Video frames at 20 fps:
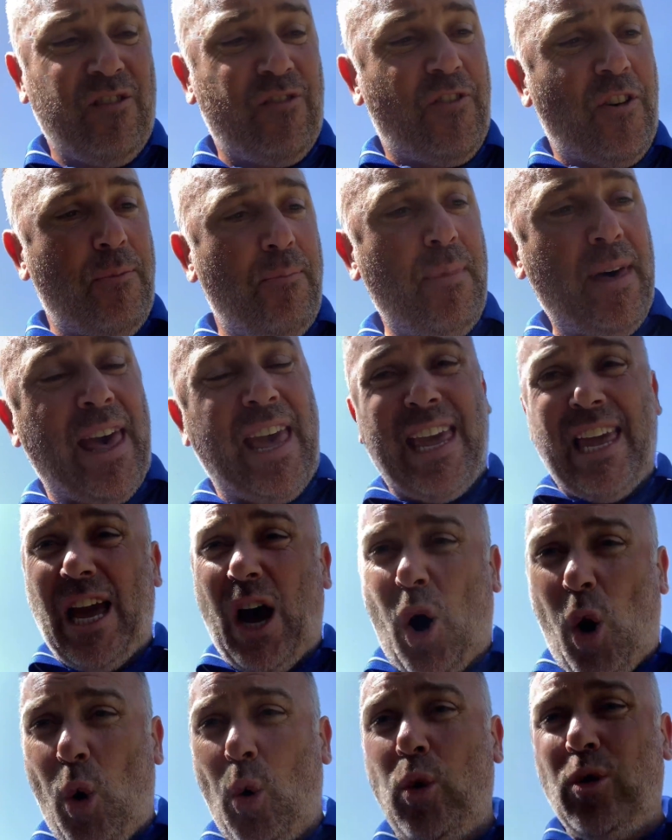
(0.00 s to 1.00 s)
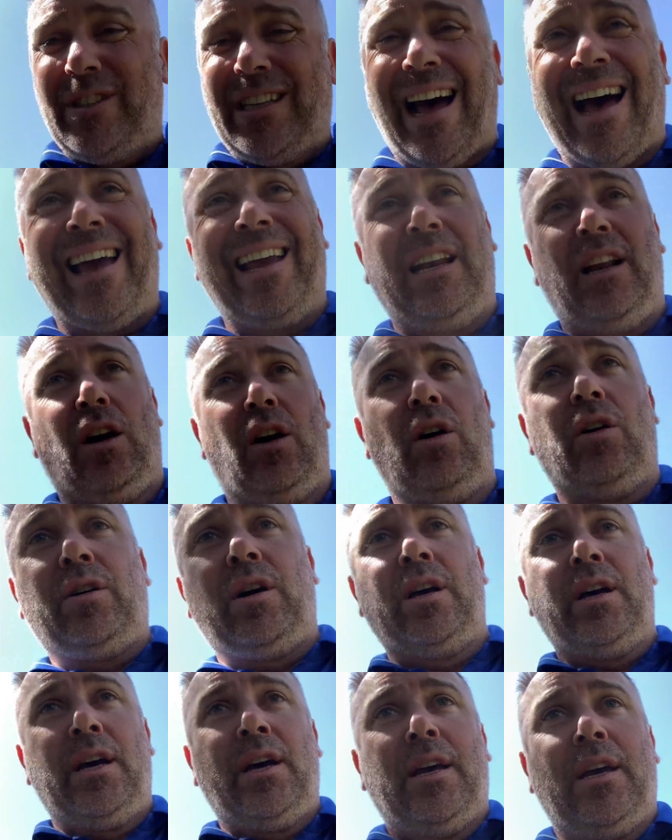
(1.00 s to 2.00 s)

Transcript: For me, all day long,